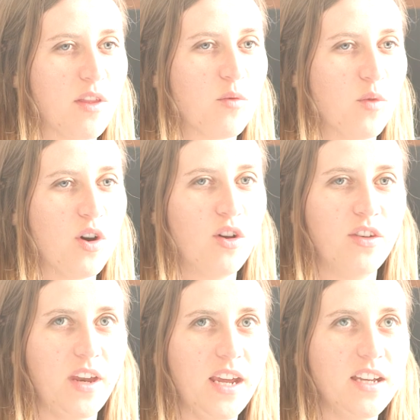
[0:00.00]
what the
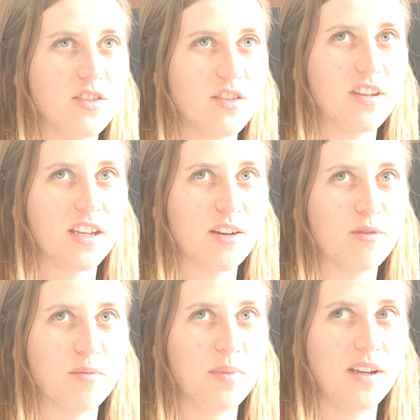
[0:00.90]
world needs, you think it
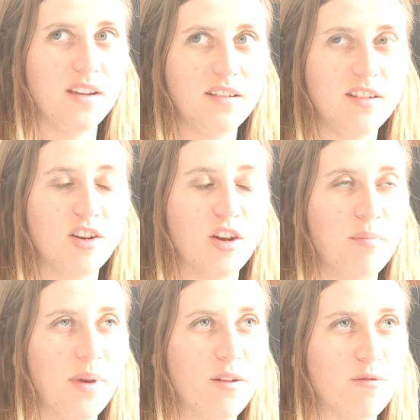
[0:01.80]
would be, you know,
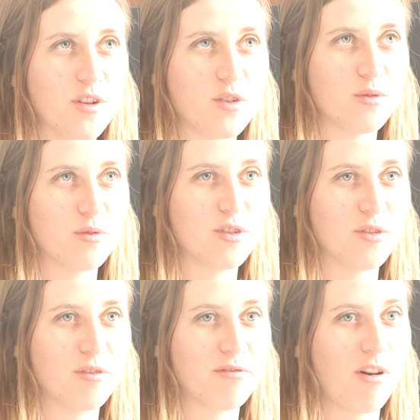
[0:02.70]
beneficial
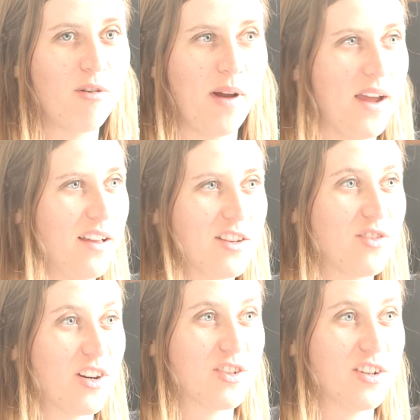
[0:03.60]
to throw away that
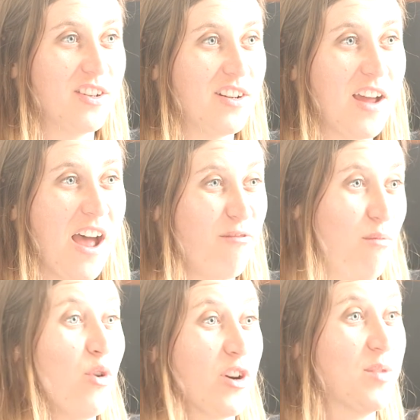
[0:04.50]
structure and have
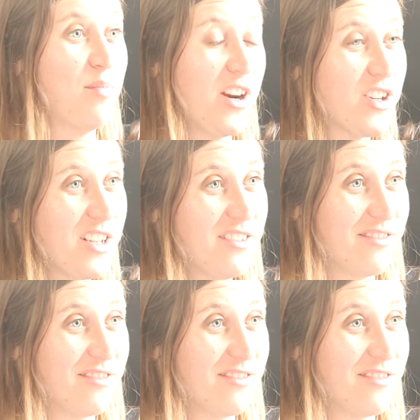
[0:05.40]
more expression,